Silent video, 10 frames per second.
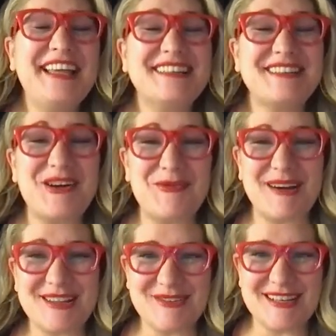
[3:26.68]
So
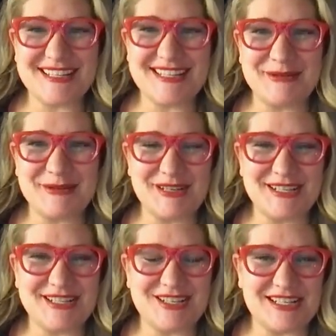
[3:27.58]
one of the reasons that we wanted
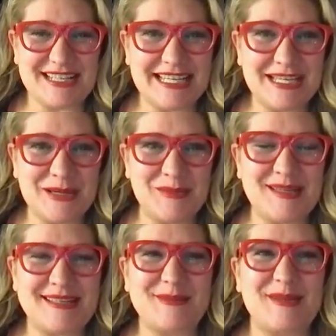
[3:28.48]
to talk to Kim
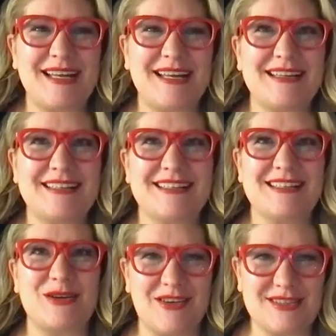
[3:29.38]
is
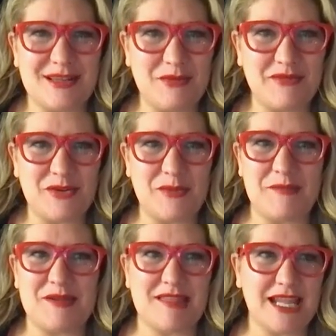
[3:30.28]
because some of you may
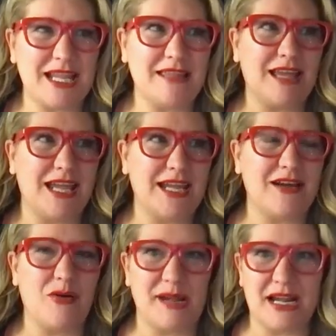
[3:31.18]
be thinking like,
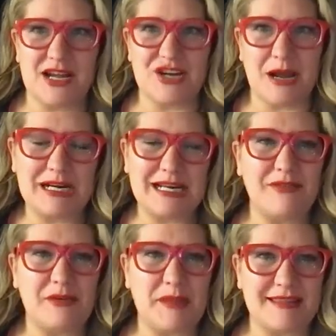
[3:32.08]
oh my gosh, how would I
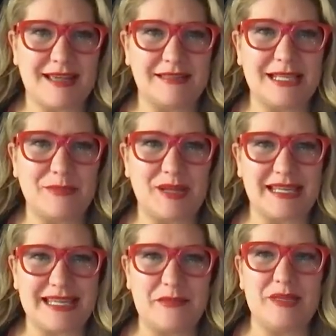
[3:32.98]
even make that leap? And
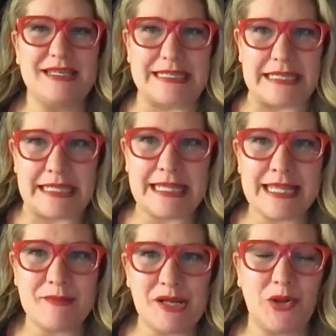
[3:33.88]
Kim is in
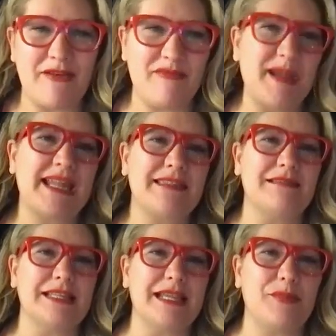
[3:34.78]
the middle of making the
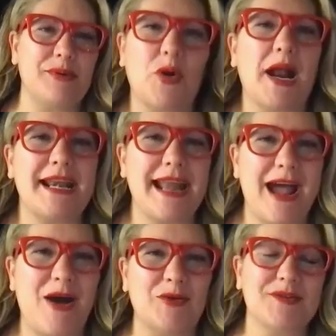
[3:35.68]
leap right
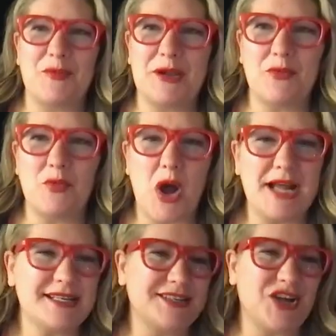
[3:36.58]
now. We
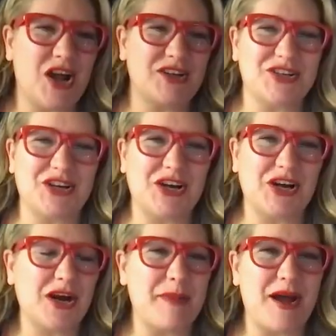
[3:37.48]
want to talk to her
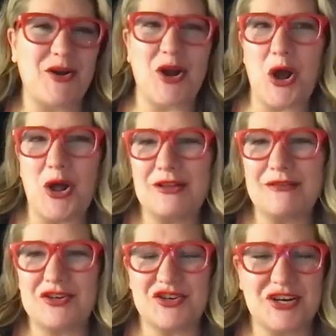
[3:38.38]
about all of
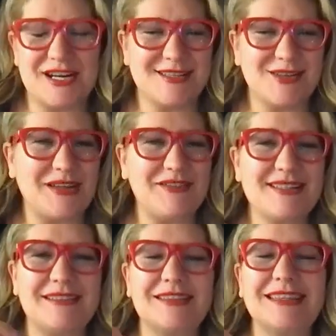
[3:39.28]
her journey. So give us
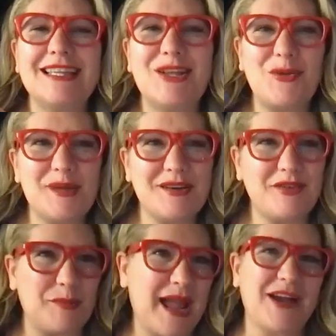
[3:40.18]
a little bit of your
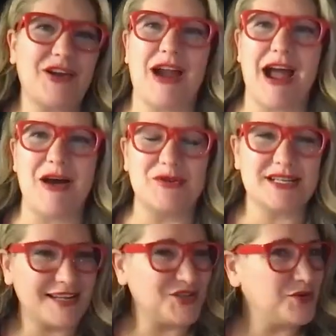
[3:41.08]
background
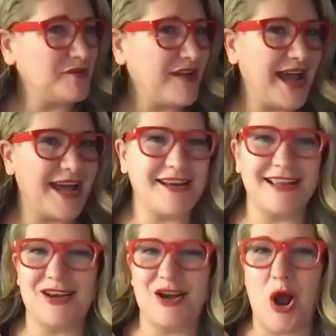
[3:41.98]
because you've had
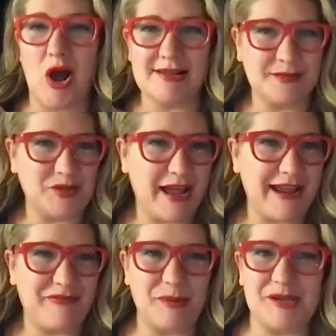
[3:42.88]
an awesome
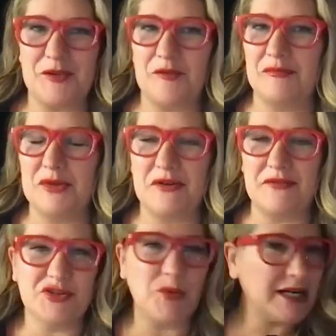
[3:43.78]
life, but you've
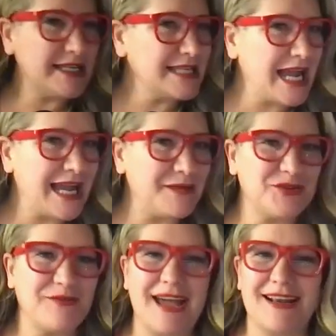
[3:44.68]
moved 20 times.
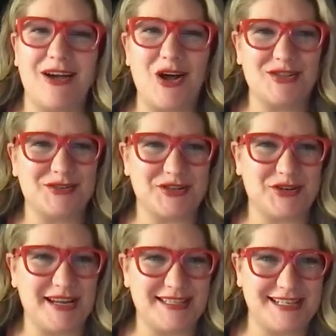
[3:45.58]
You've had all sorts of
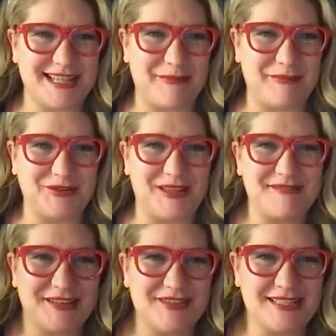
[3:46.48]
craziness happen in your life.
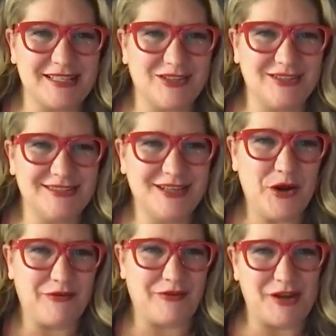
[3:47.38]
So give us a little
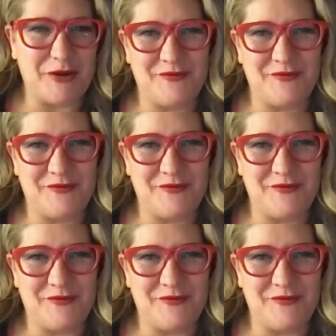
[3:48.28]
overview.